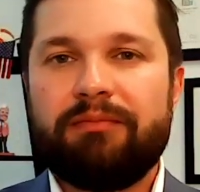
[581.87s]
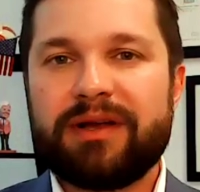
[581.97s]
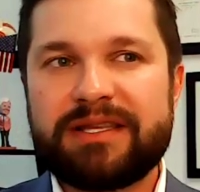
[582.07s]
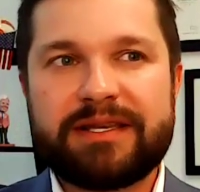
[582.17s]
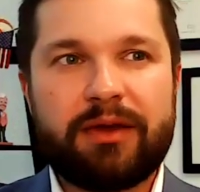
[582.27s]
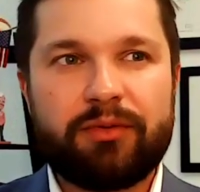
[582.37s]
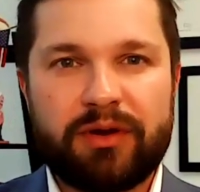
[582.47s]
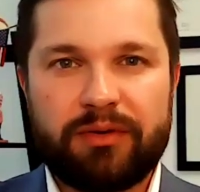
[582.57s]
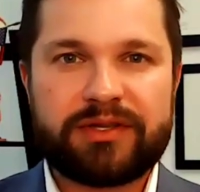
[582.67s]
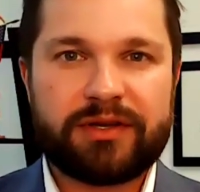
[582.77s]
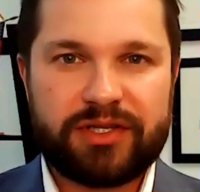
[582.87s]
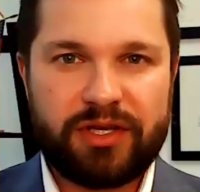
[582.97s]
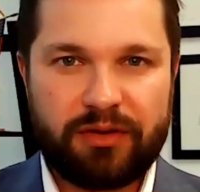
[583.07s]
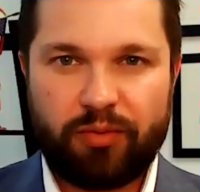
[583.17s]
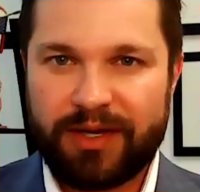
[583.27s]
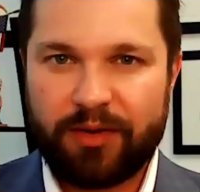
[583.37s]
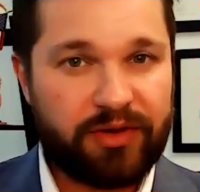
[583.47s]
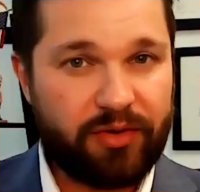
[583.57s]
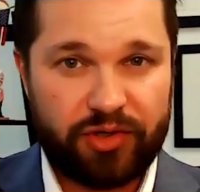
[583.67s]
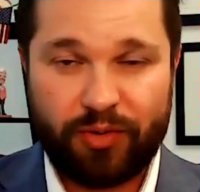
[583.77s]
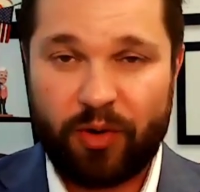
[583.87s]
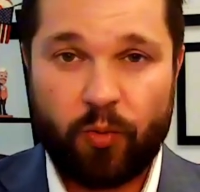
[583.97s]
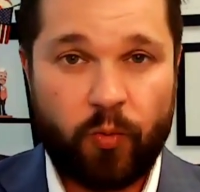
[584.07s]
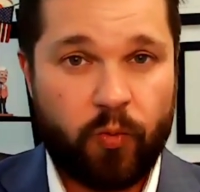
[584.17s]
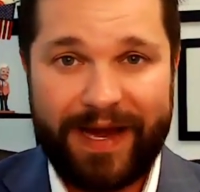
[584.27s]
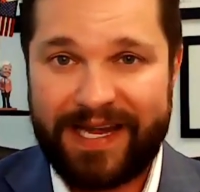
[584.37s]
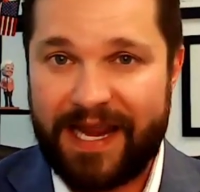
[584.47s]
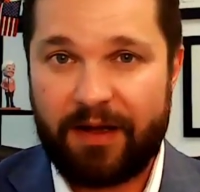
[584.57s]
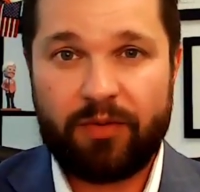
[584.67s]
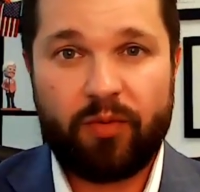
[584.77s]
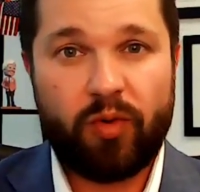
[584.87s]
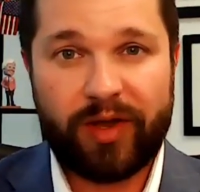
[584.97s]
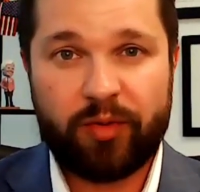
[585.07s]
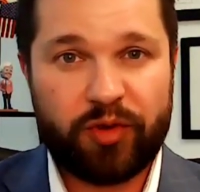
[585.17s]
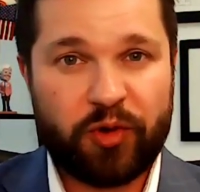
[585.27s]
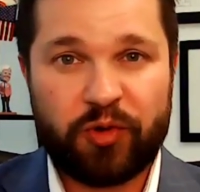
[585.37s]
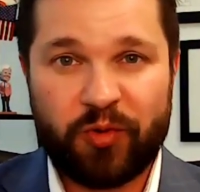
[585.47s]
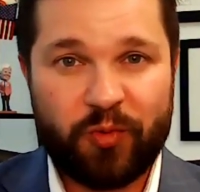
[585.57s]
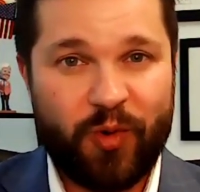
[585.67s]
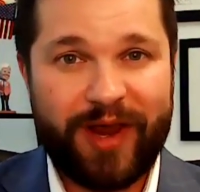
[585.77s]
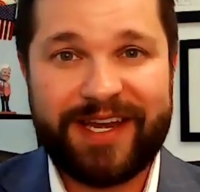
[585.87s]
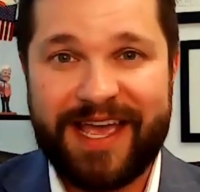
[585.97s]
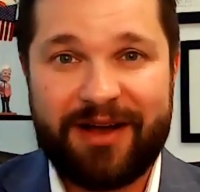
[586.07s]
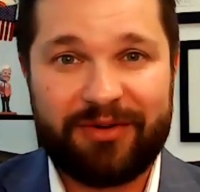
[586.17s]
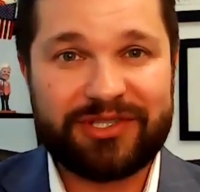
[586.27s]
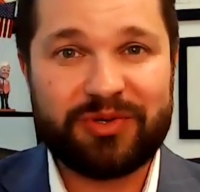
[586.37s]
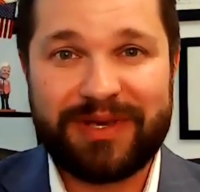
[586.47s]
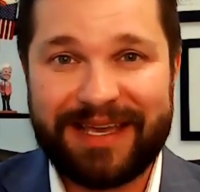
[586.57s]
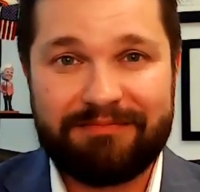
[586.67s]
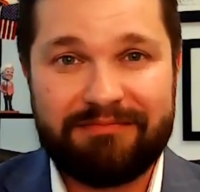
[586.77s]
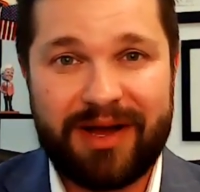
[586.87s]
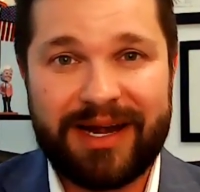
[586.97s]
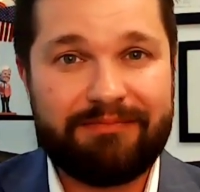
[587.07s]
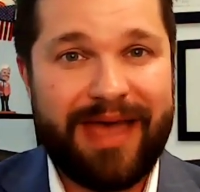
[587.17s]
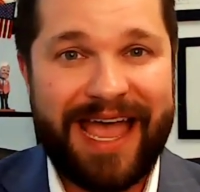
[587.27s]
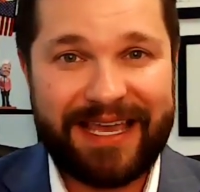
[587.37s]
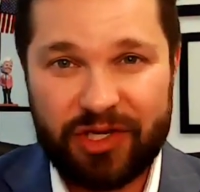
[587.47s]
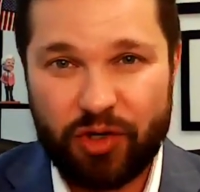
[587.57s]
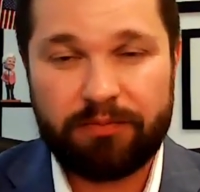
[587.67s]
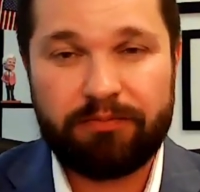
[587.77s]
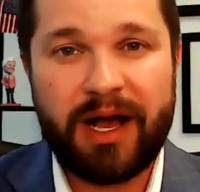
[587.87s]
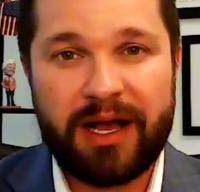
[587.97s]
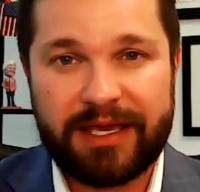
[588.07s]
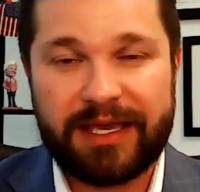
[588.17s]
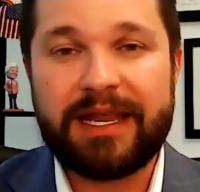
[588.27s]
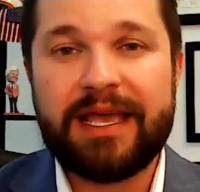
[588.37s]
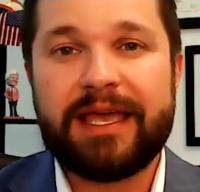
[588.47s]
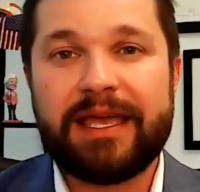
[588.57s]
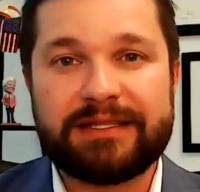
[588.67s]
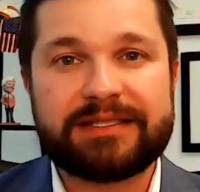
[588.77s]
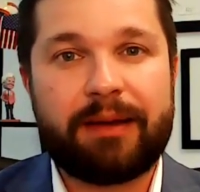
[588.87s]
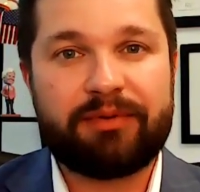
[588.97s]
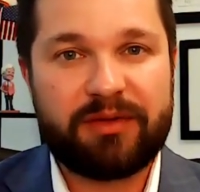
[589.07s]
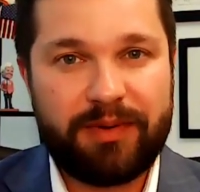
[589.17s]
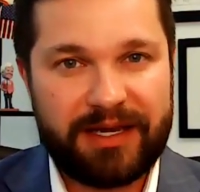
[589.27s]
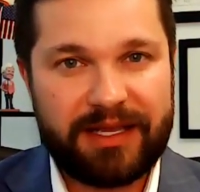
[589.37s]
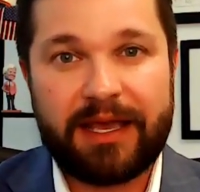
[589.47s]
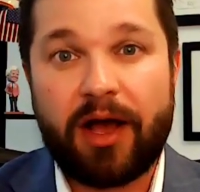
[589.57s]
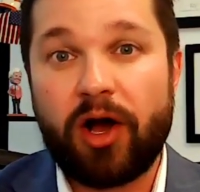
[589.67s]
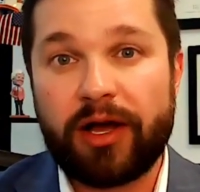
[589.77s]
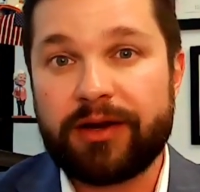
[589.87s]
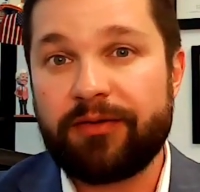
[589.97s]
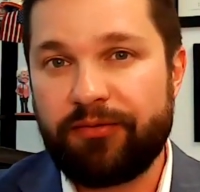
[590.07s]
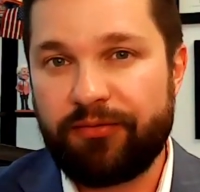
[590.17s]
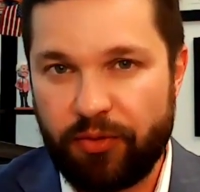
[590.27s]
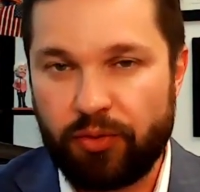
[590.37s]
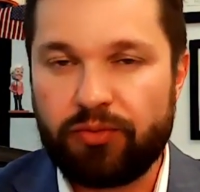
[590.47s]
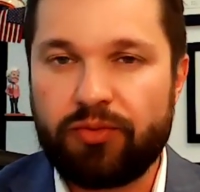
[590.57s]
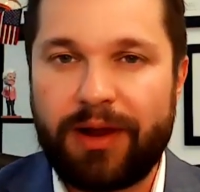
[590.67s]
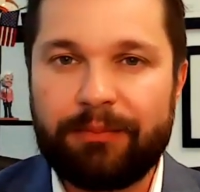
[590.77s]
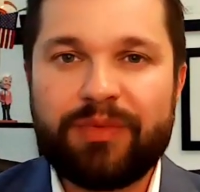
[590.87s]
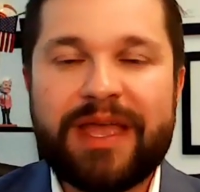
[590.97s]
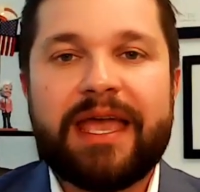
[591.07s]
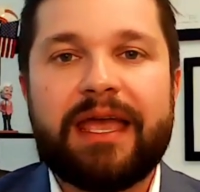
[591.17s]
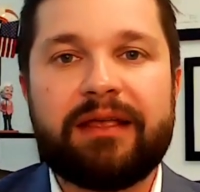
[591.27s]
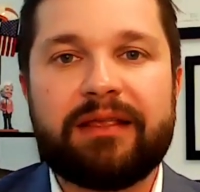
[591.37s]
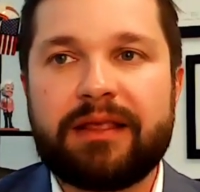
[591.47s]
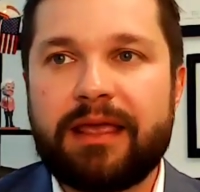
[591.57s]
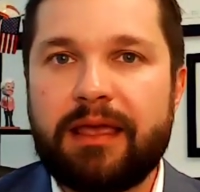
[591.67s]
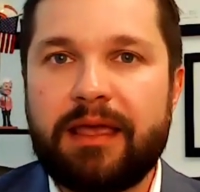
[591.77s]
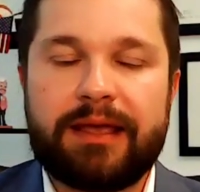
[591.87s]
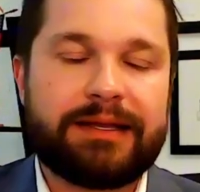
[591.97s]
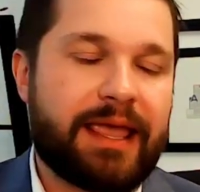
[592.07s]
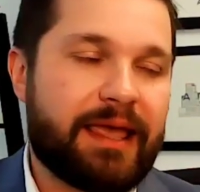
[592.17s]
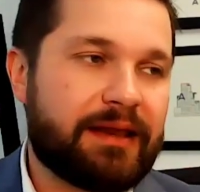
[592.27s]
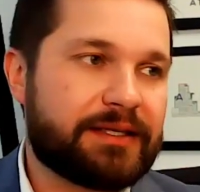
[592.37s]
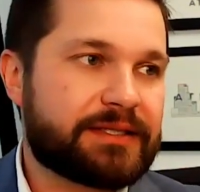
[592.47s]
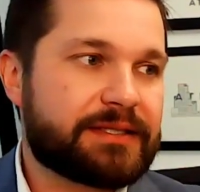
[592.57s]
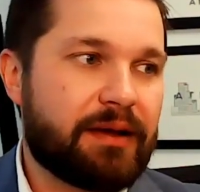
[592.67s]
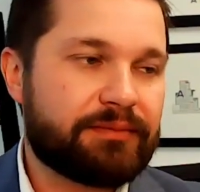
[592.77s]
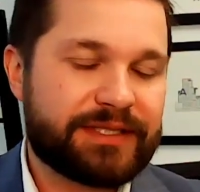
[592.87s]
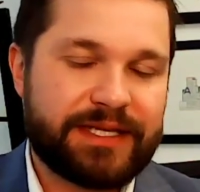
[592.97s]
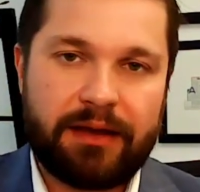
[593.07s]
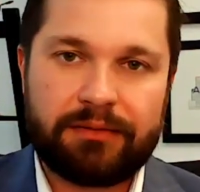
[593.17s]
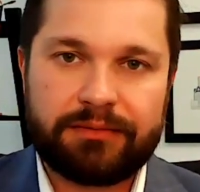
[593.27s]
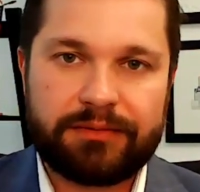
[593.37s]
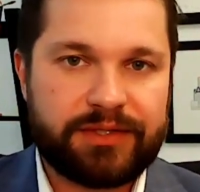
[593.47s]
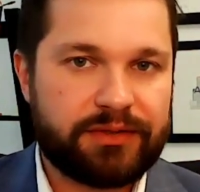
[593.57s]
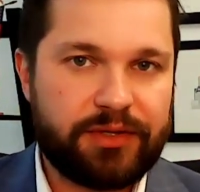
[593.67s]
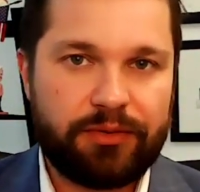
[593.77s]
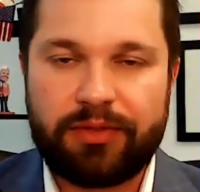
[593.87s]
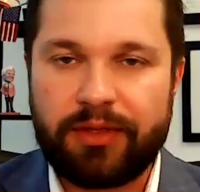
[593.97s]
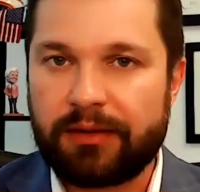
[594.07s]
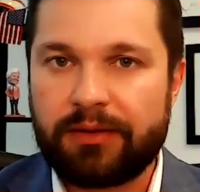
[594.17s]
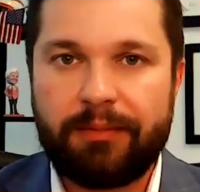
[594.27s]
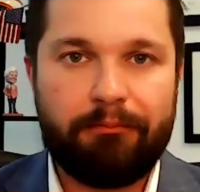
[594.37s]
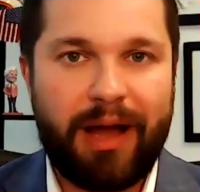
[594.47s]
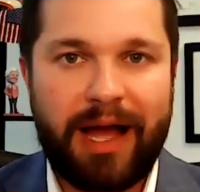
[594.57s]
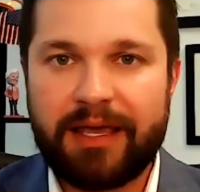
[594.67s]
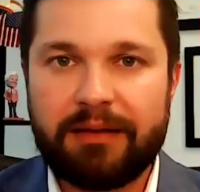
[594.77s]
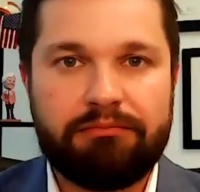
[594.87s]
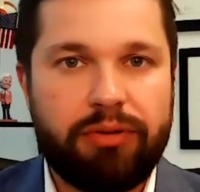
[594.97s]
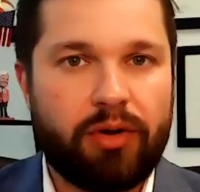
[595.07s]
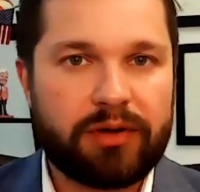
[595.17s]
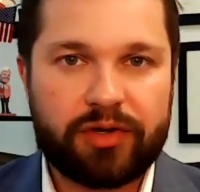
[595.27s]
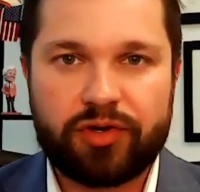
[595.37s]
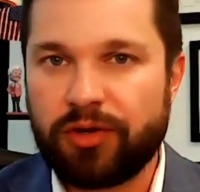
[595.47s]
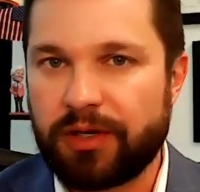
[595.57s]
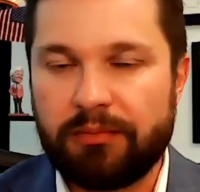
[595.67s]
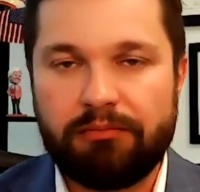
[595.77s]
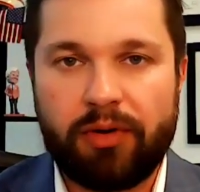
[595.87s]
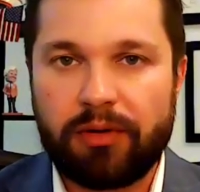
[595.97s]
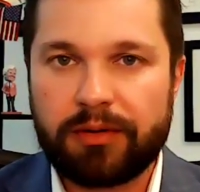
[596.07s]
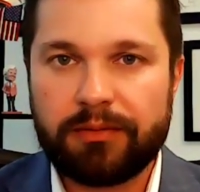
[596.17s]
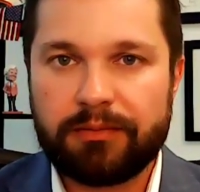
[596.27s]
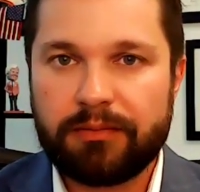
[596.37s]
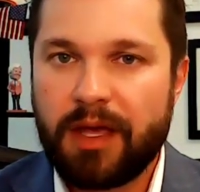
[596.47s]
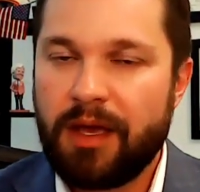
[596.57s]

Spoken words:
But today, what I want to talk to you is what can we start doing right now? What can we start doing right now to get money back in your pocket and stop spending on food, right? And it comes down to two things: buy in bulk, cook in bulk.